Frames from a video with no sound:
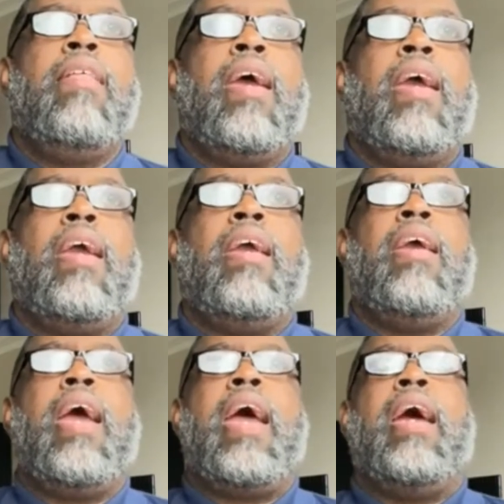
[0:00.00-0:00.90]
they
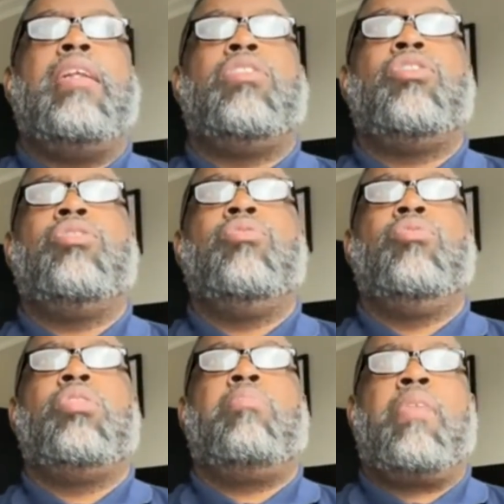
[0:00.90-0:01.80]
had to
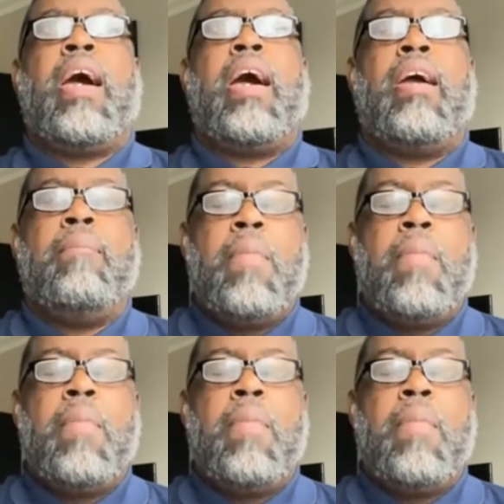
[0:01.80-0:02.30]
apply